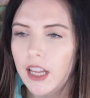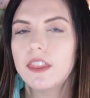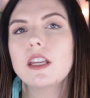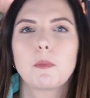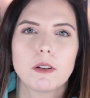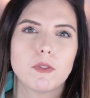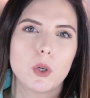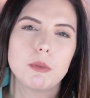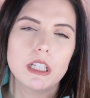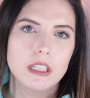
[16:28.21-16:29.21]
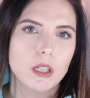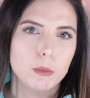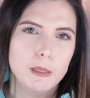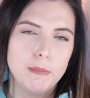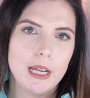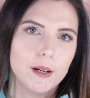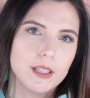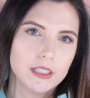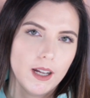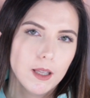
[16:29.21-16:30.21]
I think, performed a little bit better
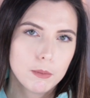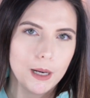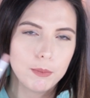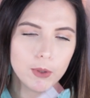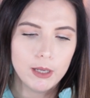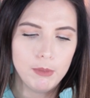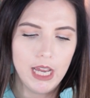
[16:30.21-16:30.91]
than the ColourPop one,